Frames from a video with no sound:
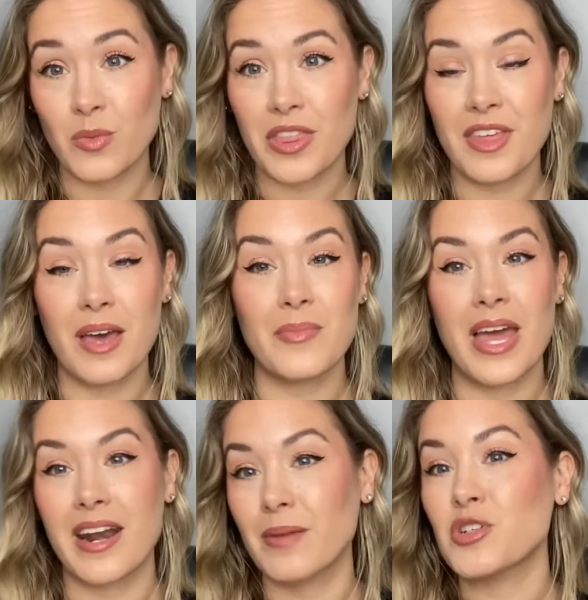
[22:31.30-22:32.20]
with them,
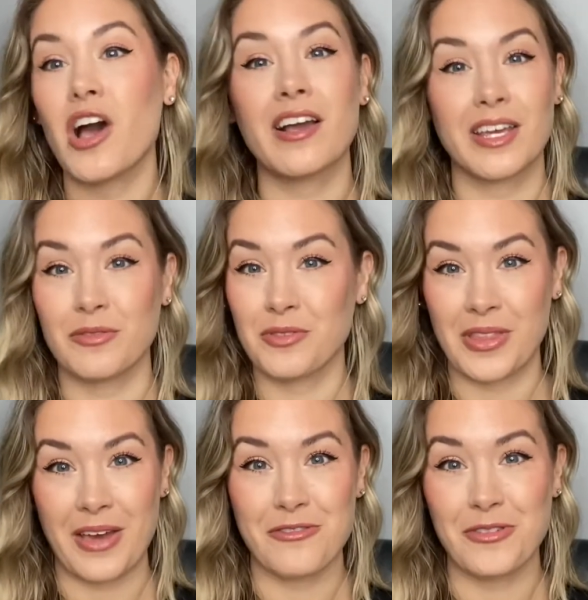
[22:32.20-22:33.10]
and I'm talking for
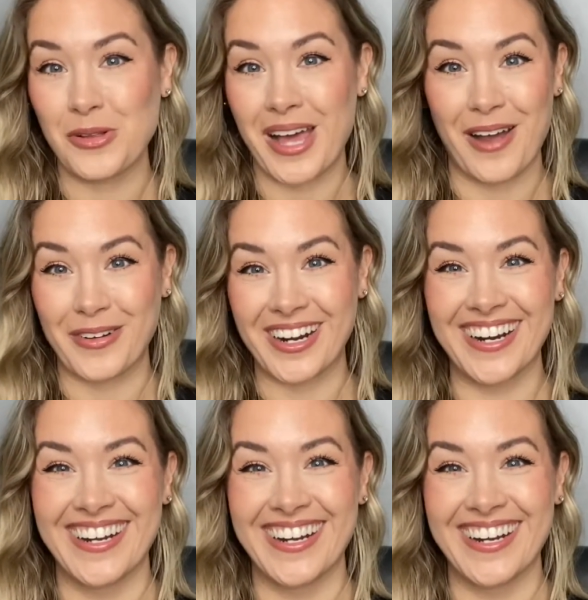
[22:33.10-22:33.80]
that full hour.